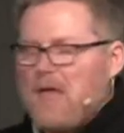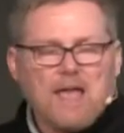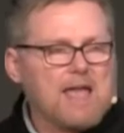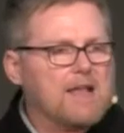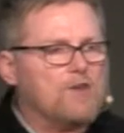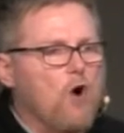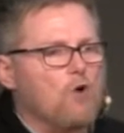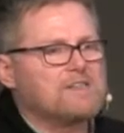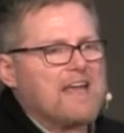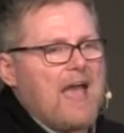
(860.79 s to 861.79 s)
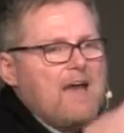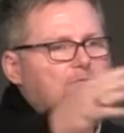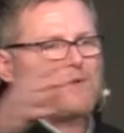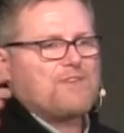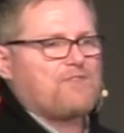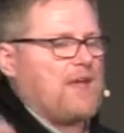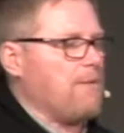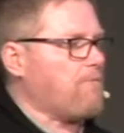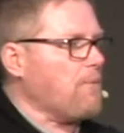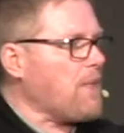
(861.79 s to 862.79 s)
He knows
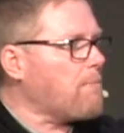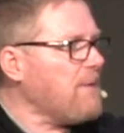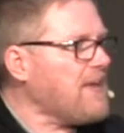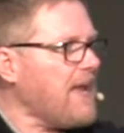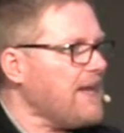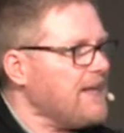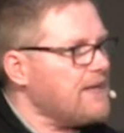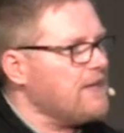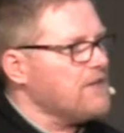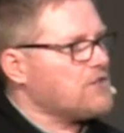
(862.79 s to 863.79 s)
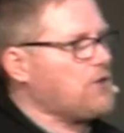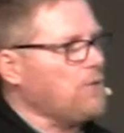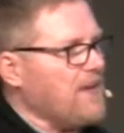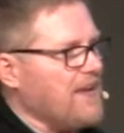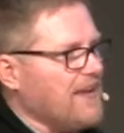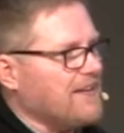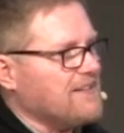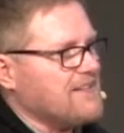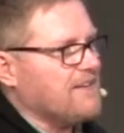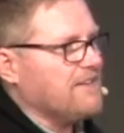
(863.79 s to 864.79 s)
everything from the beginning to the
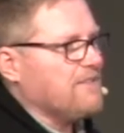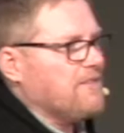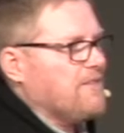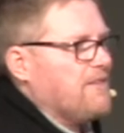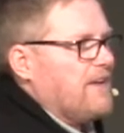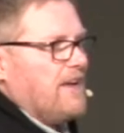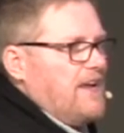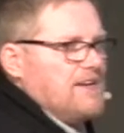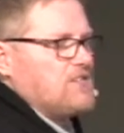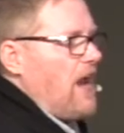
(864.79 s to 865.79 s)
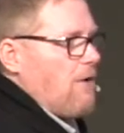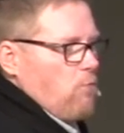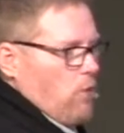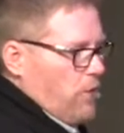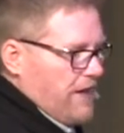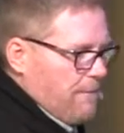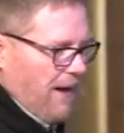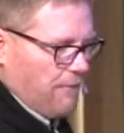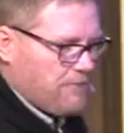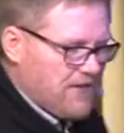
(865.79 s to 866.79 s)
end. He's not worried
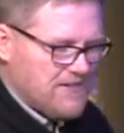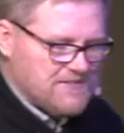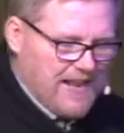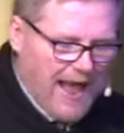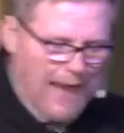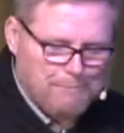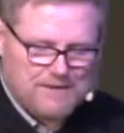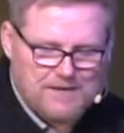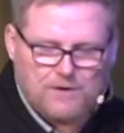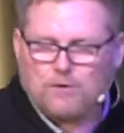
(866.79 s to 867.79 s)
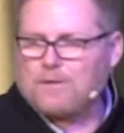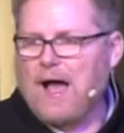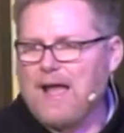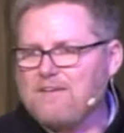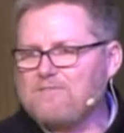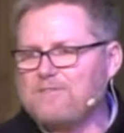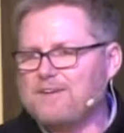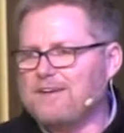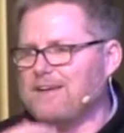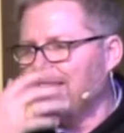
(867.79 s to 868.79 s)
about things that happen in your life.
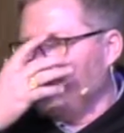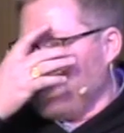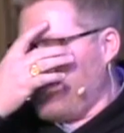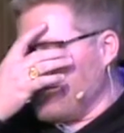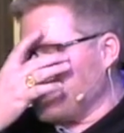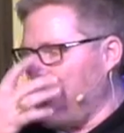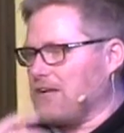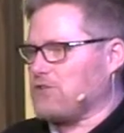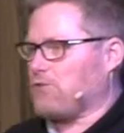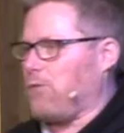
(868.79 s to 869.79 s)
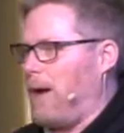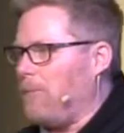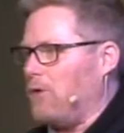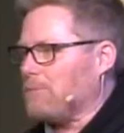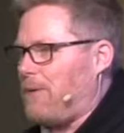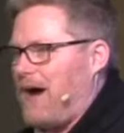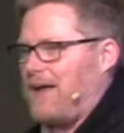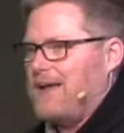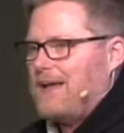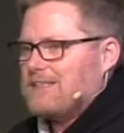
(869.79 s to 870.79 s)
He's not troubled
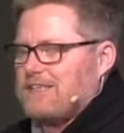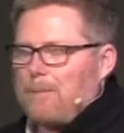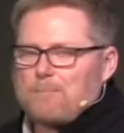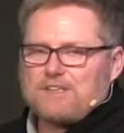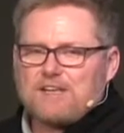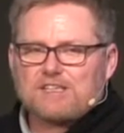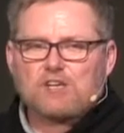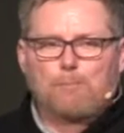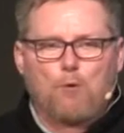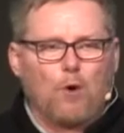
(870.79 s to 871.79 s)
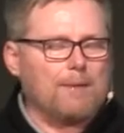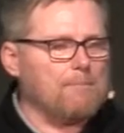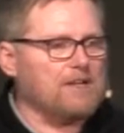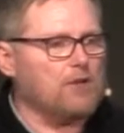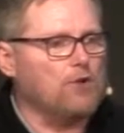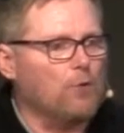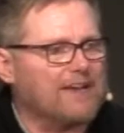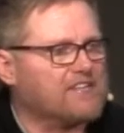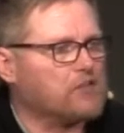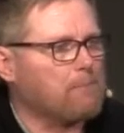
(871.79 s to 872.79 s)
by some disappointment you
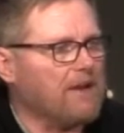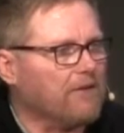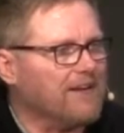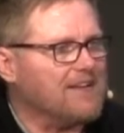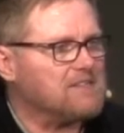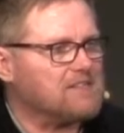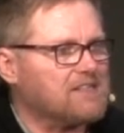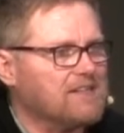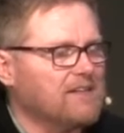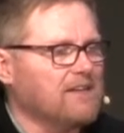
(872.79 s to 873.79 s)
experience.